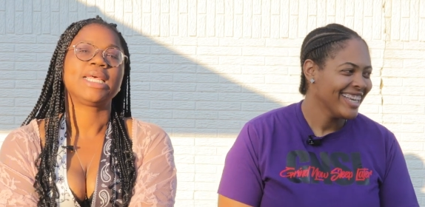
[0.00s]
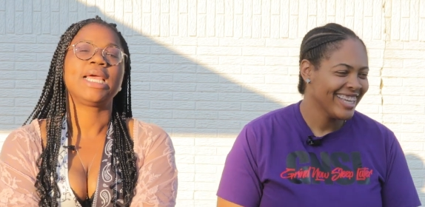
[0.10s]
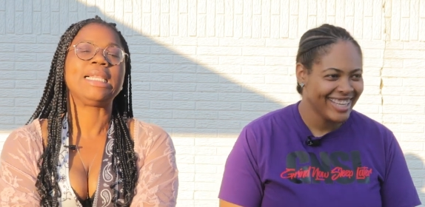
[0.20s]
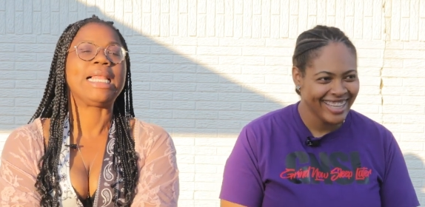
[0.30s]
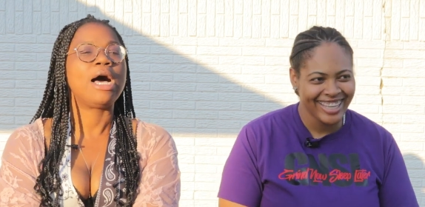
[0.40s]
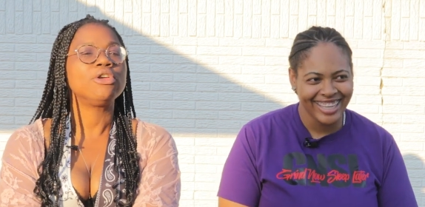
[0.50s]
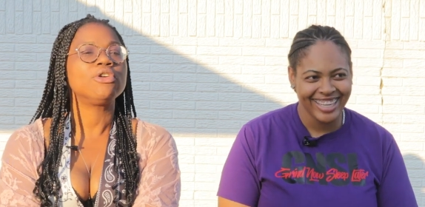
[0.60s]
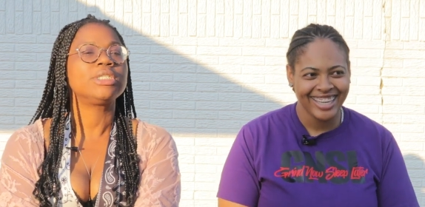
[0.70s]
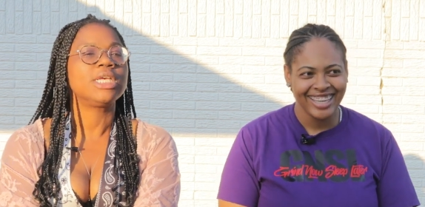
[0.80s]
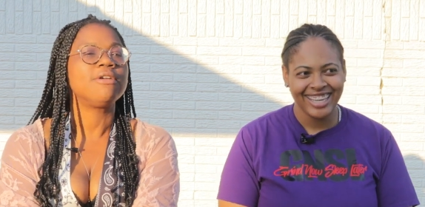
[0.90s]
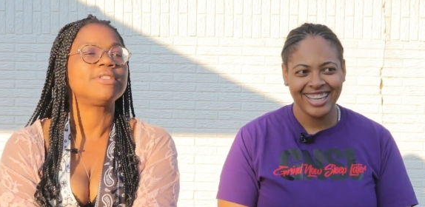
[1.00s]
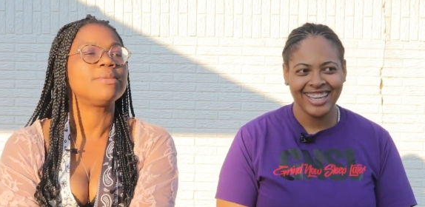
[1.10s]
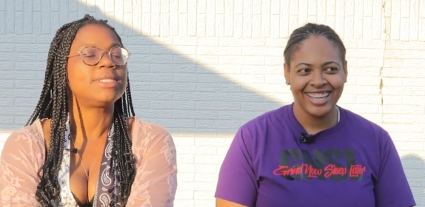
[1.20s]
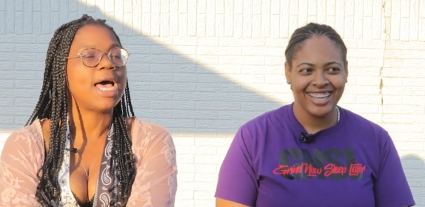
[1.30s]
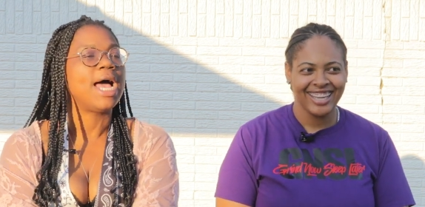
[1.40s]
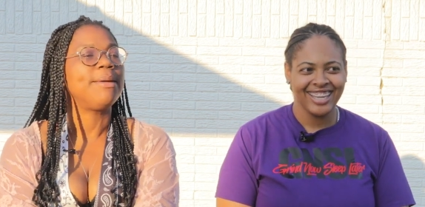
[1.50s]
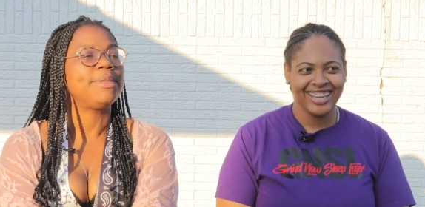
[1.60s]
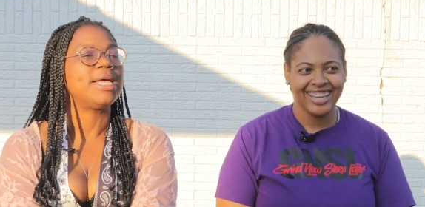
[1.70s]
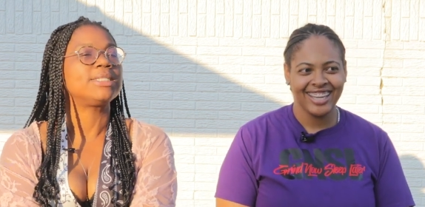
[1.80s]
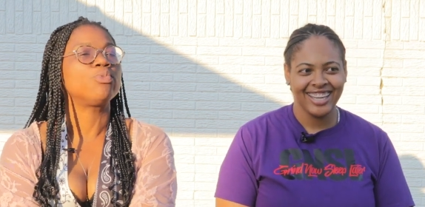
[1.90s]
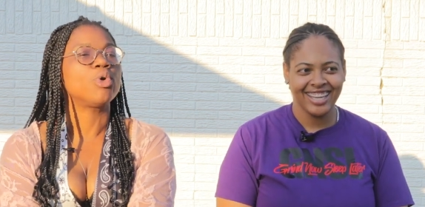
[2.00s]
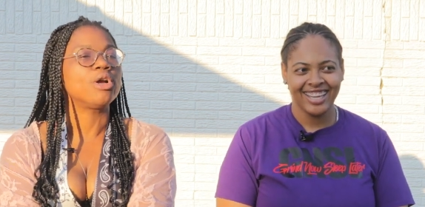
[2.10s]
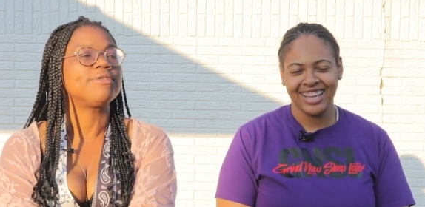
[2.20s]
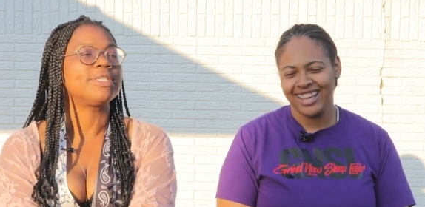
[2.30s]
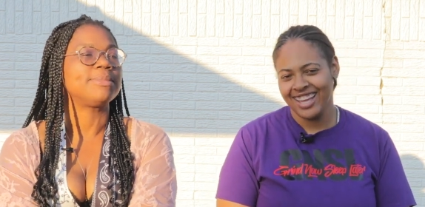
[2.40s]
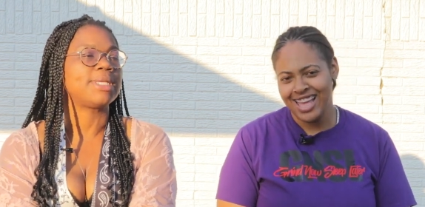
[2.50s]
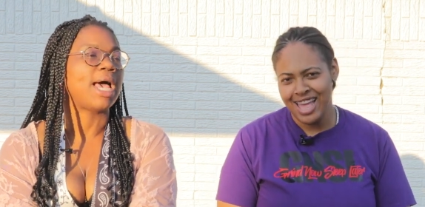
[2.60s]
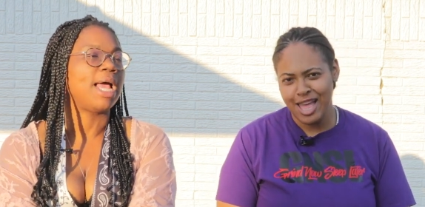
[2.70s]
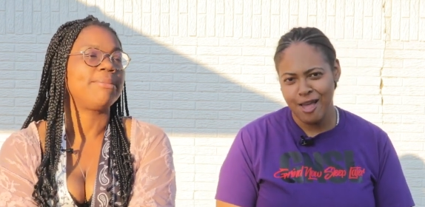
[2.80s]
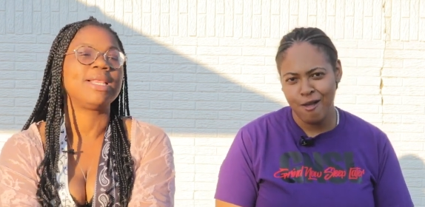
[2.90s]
Speaker 1: Like, allow yourself some time that's worth some time.